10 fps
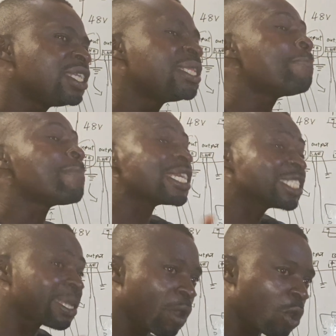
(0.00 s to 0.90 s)
the
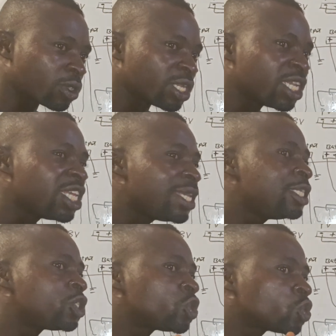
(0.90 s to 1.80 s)
maximum
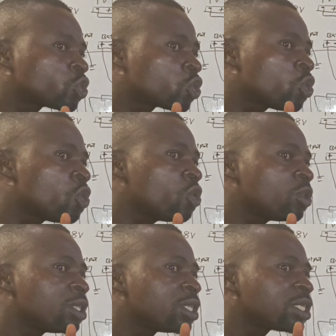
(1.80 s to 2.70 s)
is
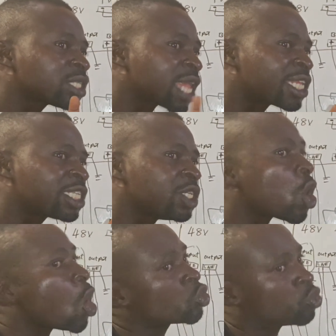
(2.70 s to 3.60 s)
230
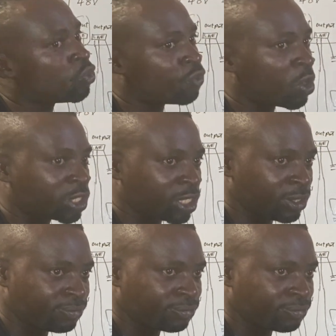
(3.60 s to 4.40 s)
or 240.